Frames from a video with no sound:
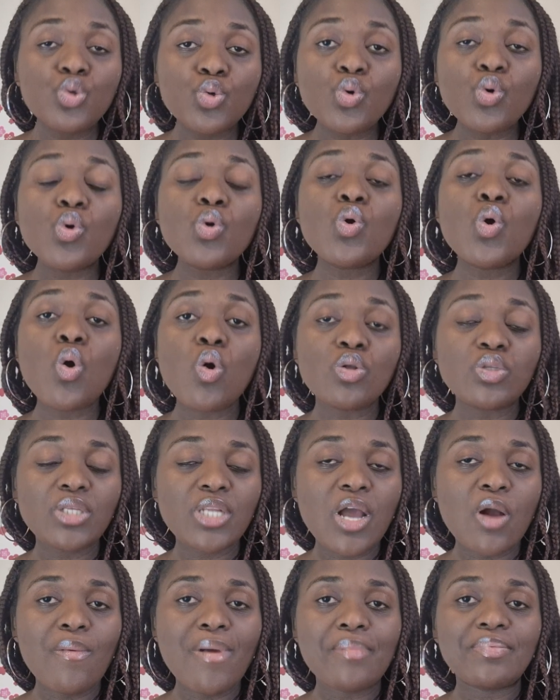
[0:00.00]
do go to
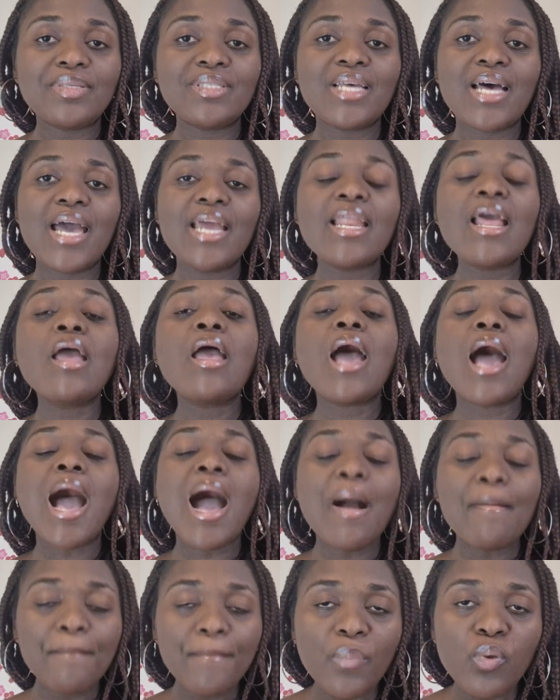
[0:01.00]
their website
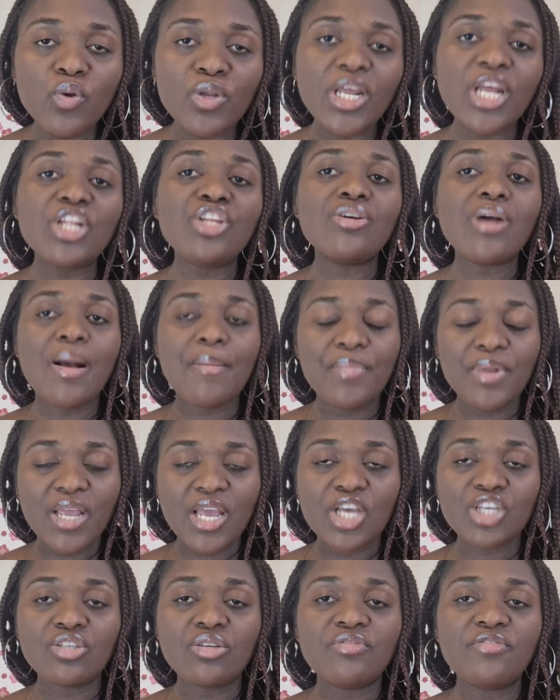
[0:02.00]
and put in your
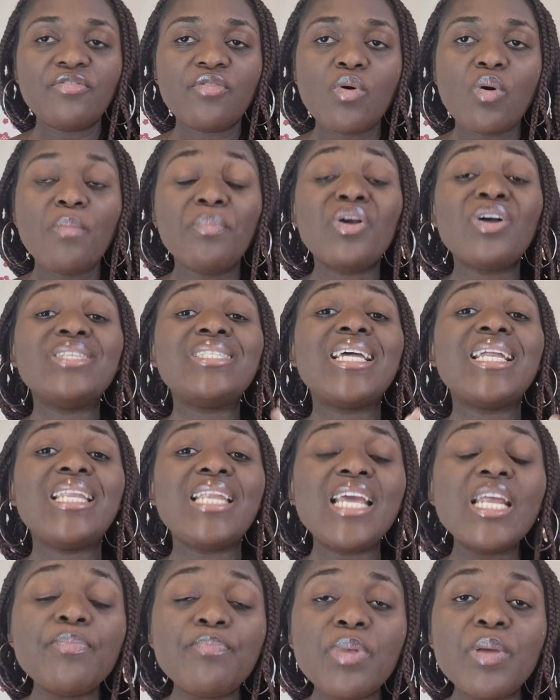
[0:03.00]
application form, because they
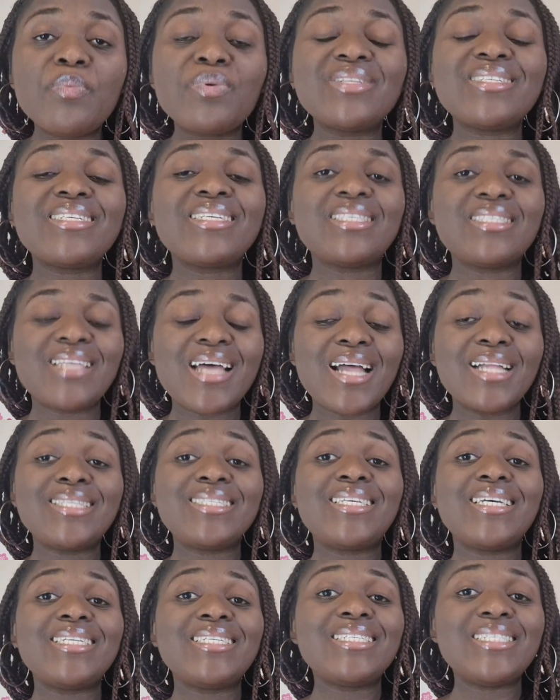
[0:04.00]
need people to start
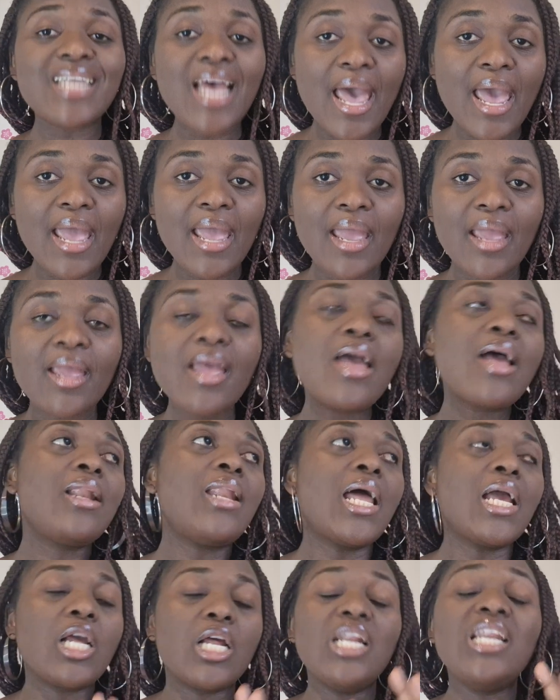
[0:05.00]
today.
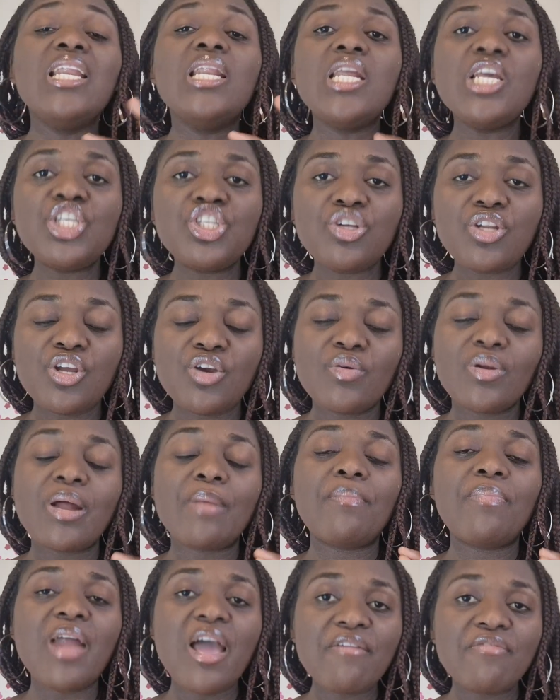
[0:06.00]
Like, literally, you could
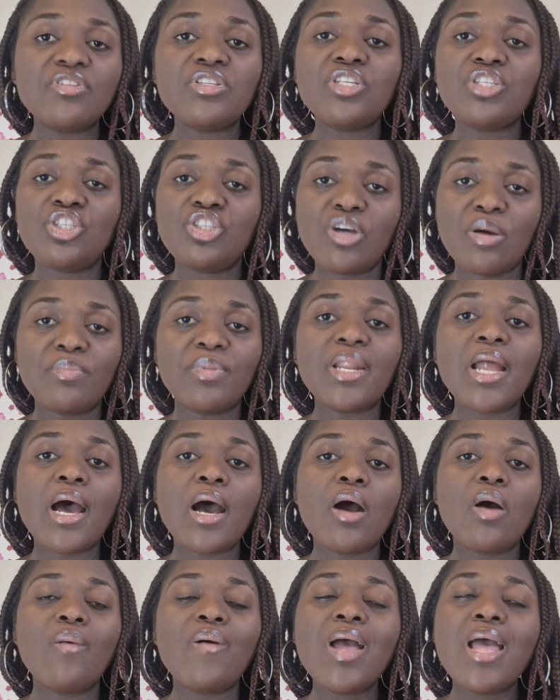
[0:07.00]
apply for this job
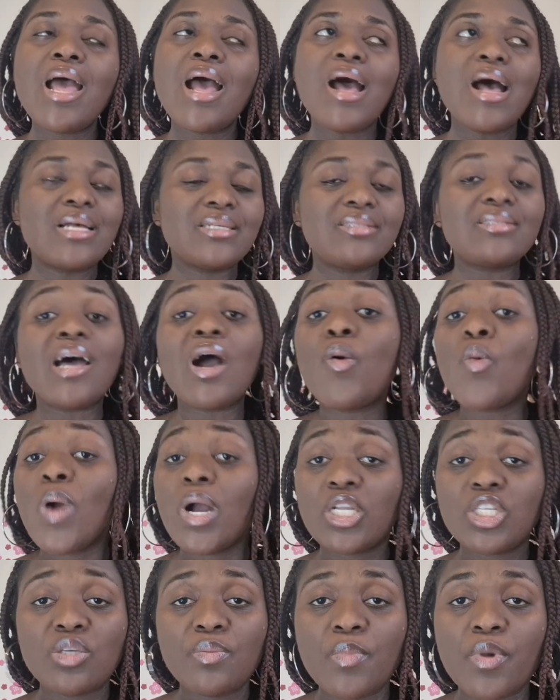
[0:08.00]
now and start
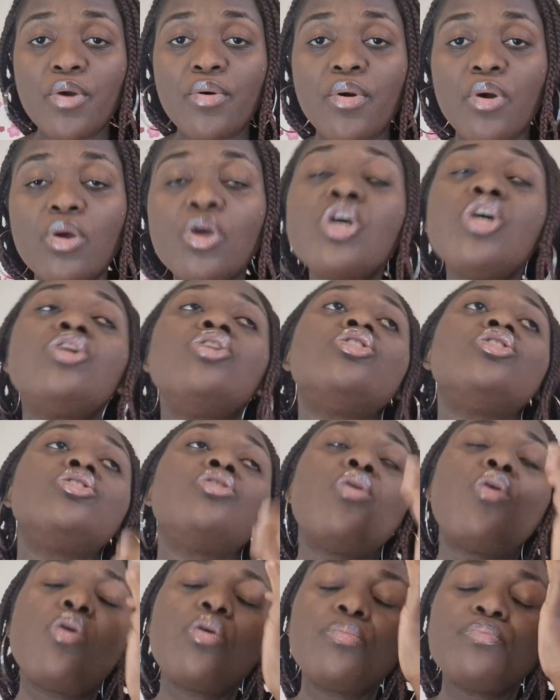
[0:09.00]
work tomorrow.
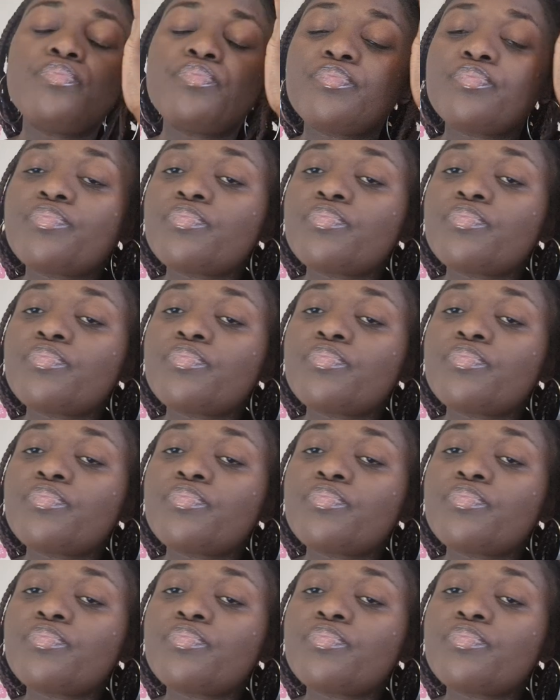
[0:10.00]
So